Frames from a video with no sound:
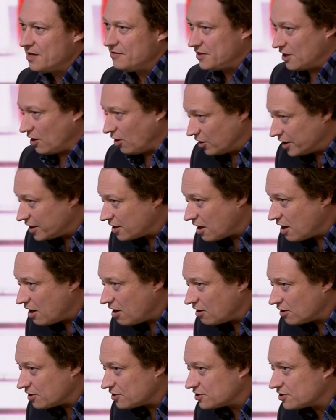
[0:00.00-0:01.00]
the
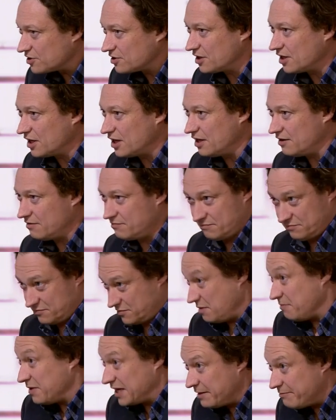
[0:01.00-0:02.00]
oligarchs,
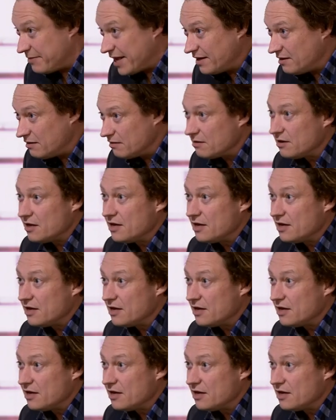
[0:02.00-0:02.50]
the money men,